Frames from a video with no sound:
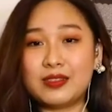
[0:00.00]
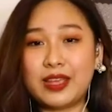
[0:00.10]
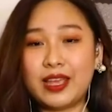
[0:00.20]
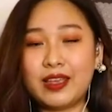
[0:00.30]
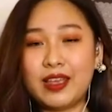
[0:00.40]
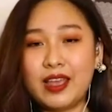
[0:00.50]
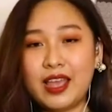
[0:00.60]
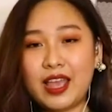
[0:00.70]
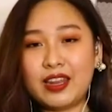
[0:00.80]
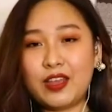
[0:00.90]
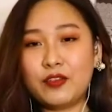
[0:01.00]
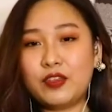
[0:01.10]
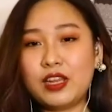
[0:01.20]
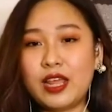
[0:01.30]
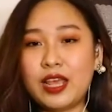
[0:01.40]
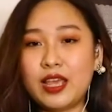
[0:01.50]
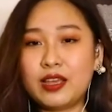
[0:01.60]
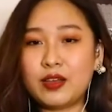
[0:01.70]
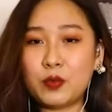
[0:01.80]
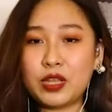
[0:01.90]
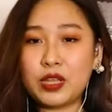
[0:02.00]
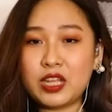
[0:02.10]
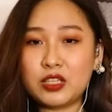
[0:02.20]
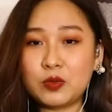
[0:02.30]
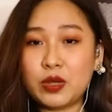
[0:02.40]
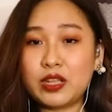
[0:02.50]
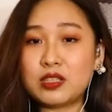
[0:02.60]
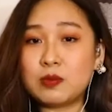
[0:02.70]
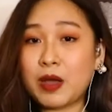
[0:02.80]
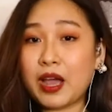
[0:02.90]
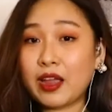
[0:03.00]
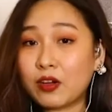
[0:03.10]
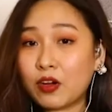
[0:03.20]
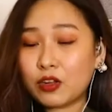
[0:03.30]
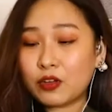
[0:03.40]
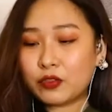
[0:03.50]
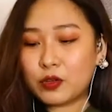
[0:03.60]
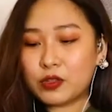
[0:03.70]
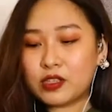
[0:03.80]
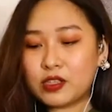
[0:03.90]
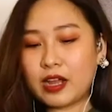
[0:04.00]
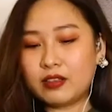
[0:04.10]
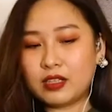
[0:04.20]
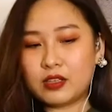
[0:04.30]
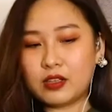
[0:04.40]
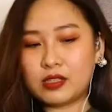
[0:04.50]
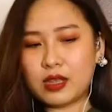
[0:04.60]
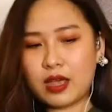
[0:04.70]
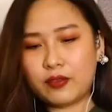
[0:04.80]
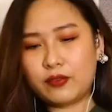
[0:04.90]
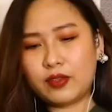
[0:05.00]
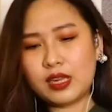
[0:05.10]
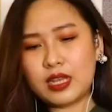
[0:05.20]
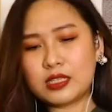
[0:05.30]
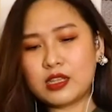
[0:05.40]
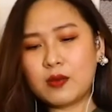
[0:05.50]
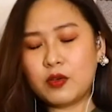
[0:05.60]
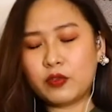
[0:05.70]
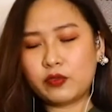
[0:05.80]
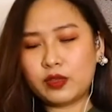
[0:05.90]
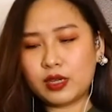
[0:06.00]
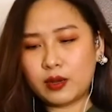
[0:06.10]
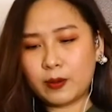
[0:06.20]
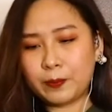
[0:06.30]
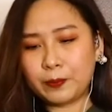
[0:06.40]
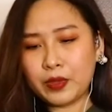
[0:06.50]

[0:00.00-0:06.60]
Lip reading: Okay, and I feel like we need to inspire all of those around us, because I feel like some of the